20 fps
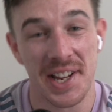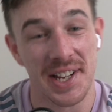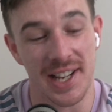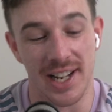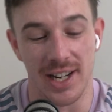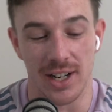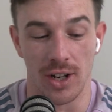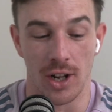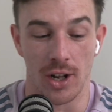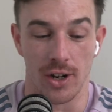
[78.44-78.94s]

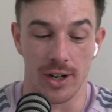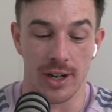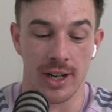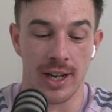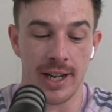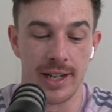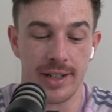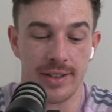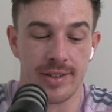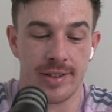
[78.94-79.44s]
Yeah, look,
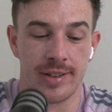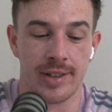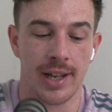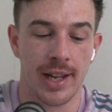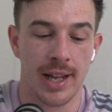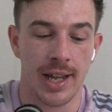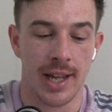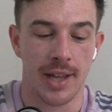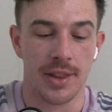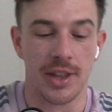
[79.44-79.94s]
there's
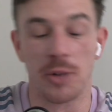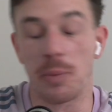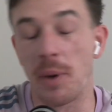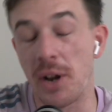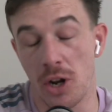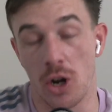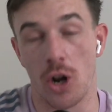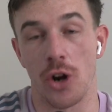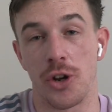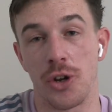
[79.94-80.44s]

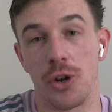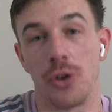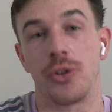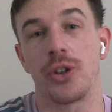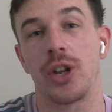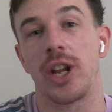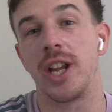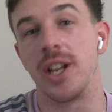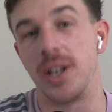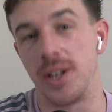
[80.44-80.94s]
been a lot of news
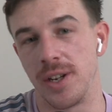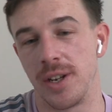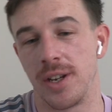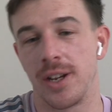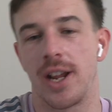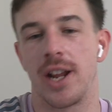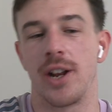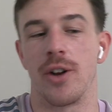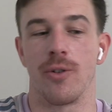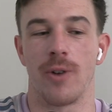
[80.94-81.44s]
in
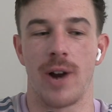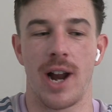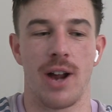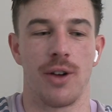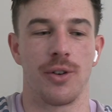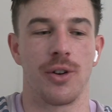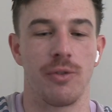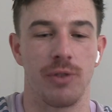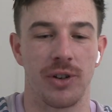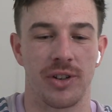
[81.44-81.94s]
and
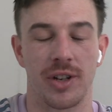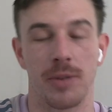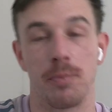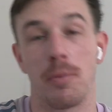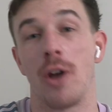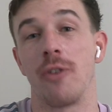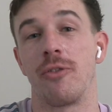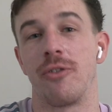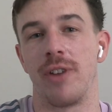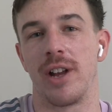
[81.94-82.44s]
around, obviously,
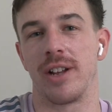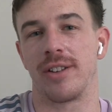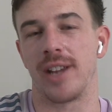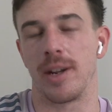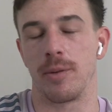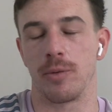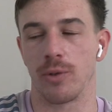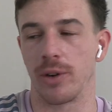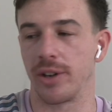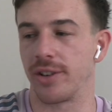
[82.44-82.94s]
both of our
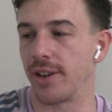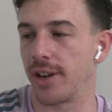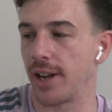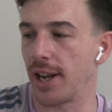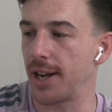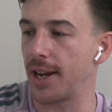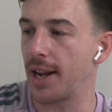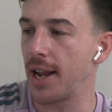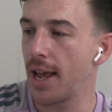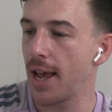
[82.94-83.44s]
teams
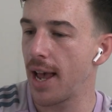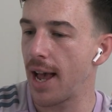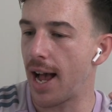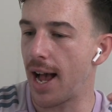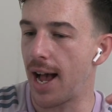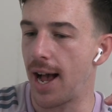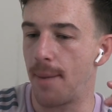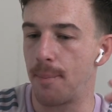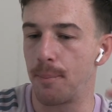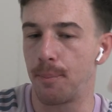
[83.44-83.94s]
recently.
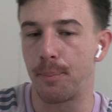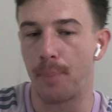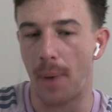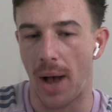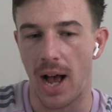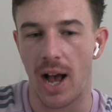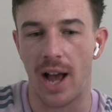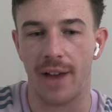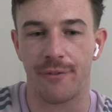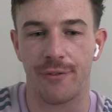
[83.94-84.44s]

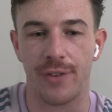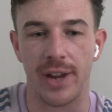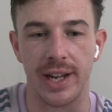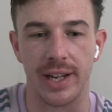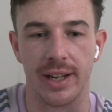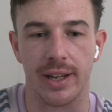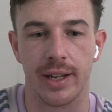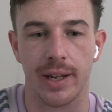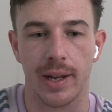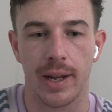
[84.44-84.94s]
But I
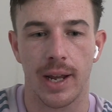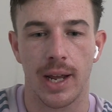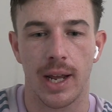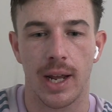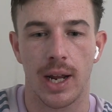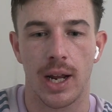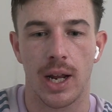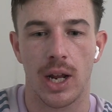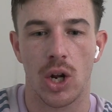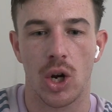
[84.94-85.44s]
think
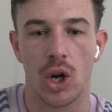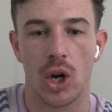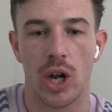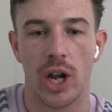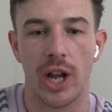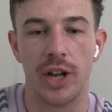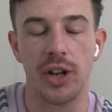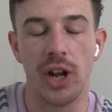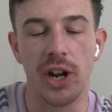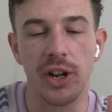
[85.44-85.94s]

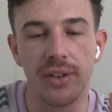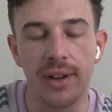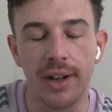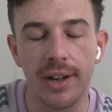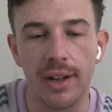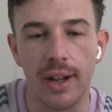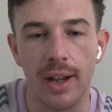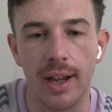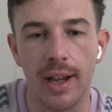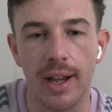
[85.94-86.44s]

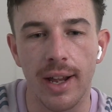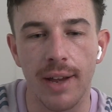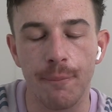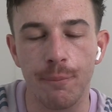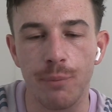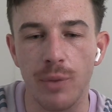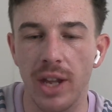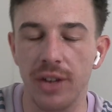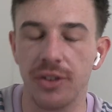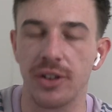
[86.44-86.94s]

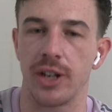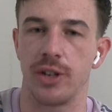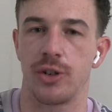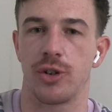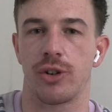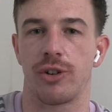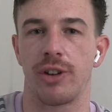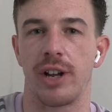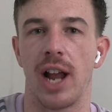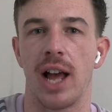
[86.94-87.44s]
it's
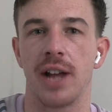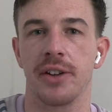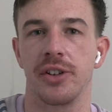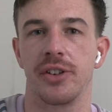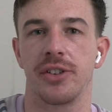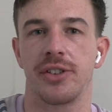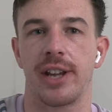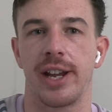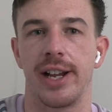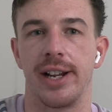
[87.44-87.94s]
interesting.
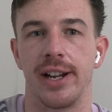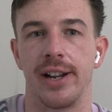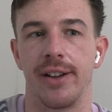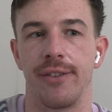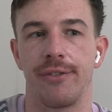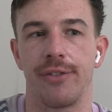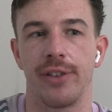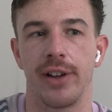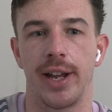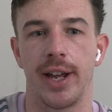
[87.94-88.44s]
Argentina,
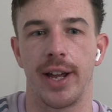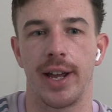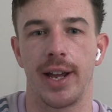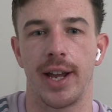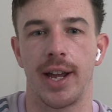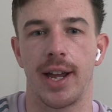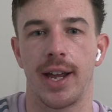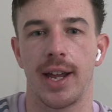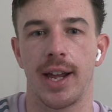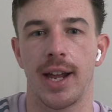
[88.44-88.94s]

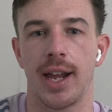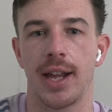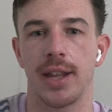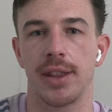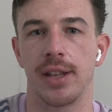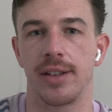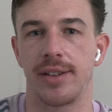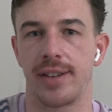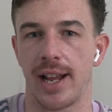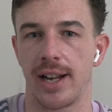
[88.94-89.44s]
for
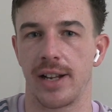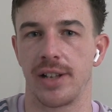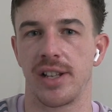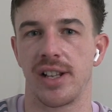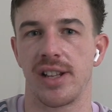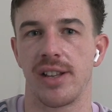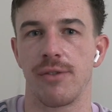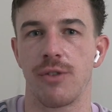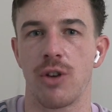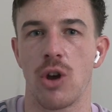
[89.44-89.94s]
the talent
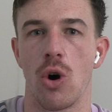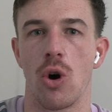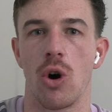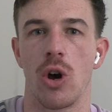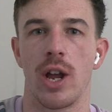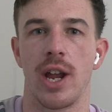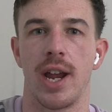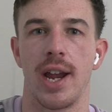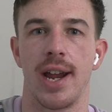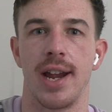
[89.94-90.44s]
that they've
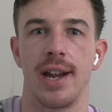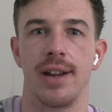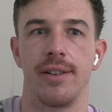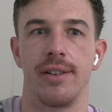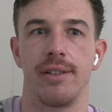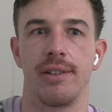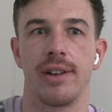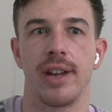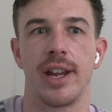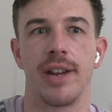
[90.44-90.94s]
got
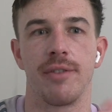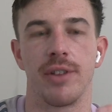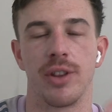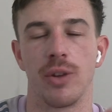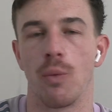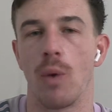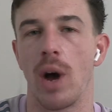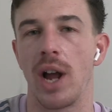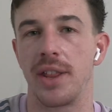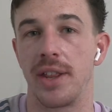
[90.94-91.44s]
and even
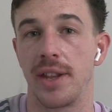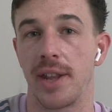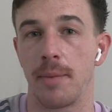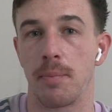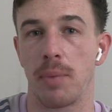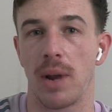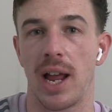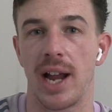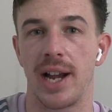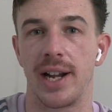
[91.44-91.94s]
the way that they
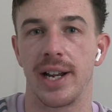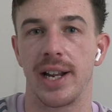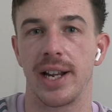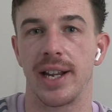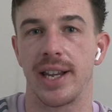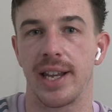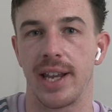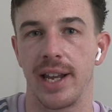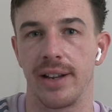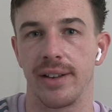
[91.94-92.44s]
played
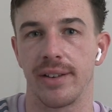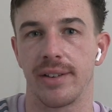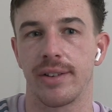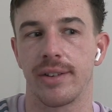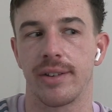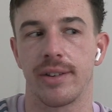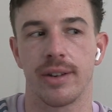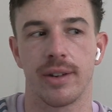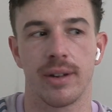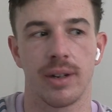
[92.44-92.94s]

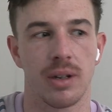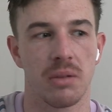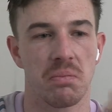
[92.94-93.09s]
against